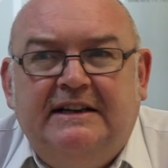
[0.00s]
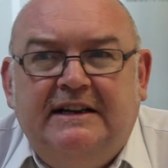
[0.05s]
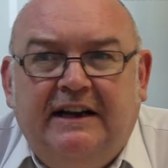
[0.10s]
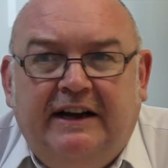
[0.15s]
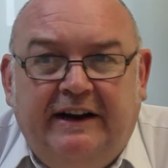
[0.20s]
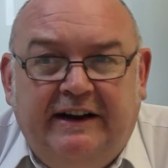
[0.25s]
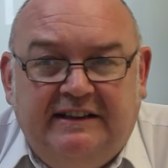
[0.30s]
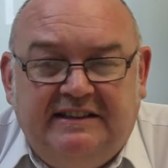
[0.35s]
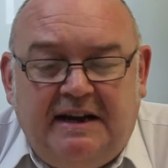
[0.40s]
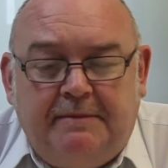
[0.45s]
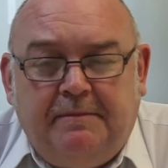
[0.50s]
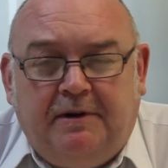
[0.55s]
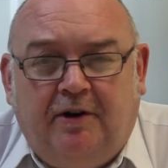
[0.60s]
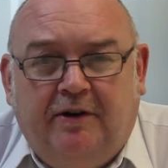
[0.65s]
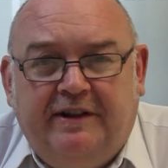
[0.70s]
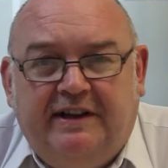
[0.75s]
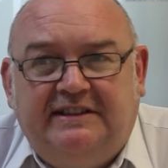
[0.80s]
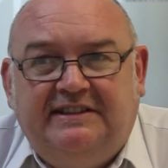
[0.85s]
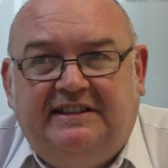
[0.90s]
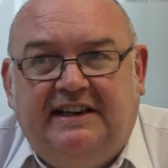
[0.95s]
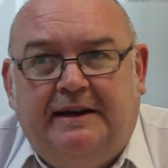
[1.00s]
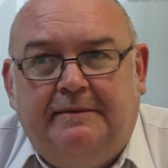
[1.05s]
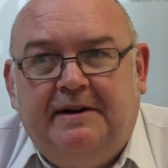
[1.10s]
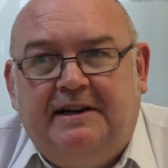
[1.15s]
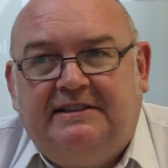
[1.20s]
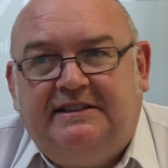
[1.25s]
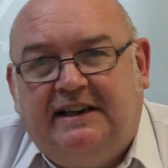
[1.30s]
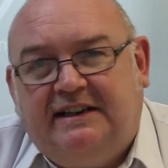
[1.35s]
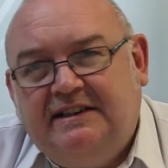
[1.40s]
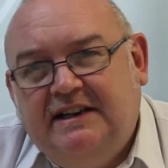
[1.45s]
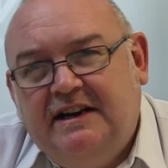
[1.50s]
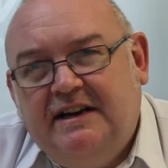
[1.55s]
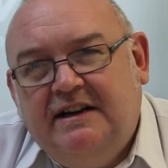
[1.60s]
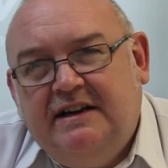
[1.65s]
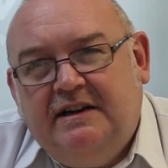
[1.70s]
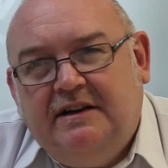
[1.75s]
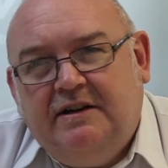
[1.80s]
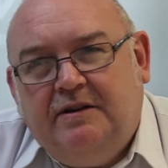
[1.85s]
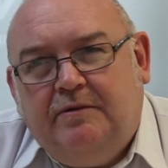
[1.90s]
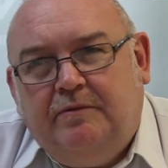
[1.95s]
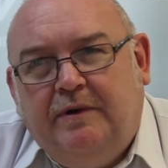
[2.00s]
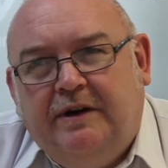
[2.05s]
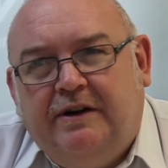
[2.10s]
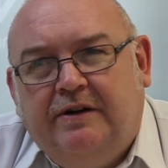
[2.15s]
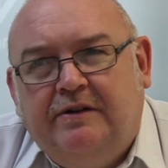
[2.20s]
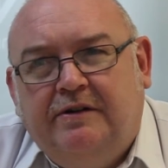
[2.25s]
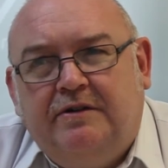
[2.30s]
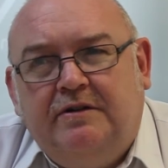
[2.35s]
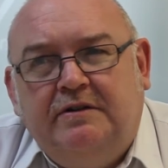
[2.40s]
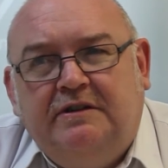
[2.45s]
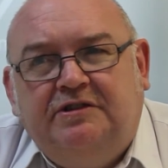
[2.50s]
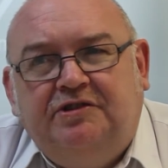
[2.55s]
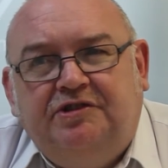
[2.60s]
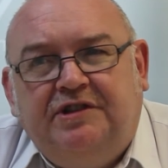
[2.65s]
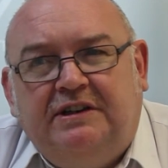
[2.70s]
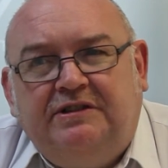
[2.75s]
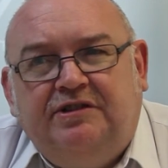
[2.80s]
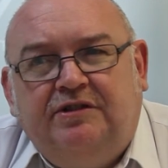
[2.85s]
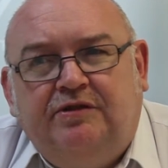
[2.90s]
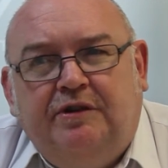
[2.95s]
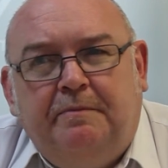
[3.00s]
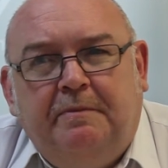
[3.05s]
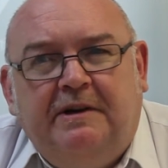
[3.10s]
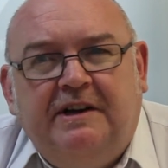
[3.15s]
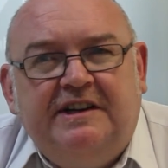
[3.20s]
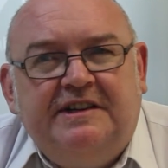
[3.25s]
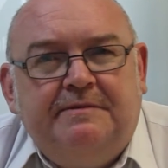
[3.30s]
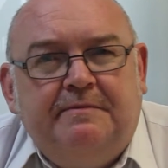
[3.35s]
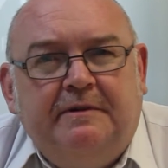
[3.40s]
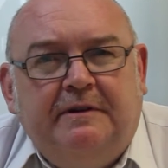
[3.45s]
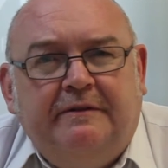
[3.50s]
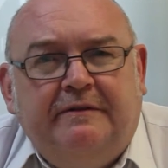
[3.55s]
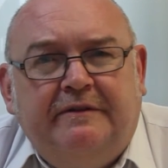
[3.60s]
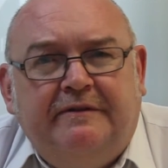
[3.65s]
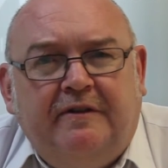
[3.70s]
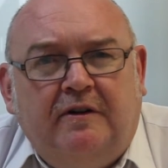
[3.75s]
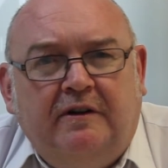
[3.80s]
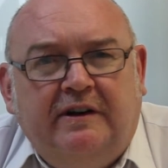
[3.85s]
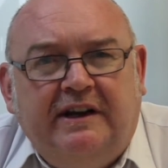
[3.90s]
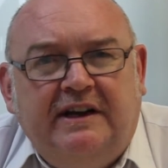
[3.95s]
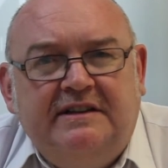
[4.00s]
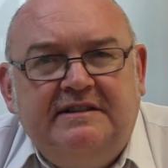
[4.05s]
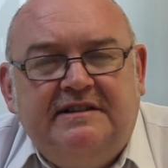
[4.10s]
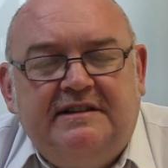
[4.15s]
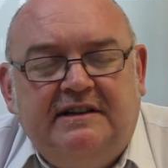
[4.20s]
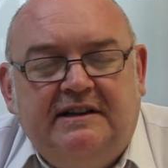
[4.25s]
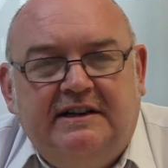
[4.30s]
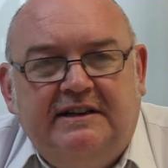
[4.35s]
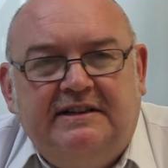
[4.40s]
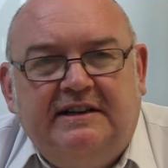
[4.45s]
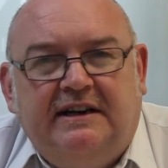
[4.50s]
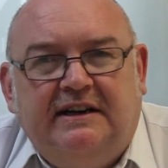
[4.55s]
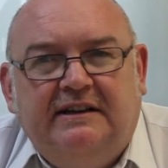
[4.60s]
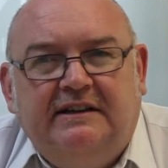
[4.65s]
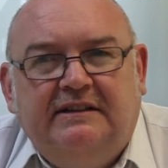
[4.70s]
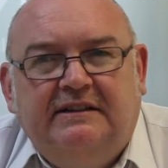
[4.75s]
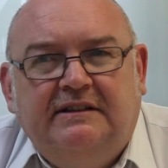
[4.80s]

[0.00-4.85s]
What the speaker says: An example on that same asset, we could go to schedule replacement of a faulty insulator,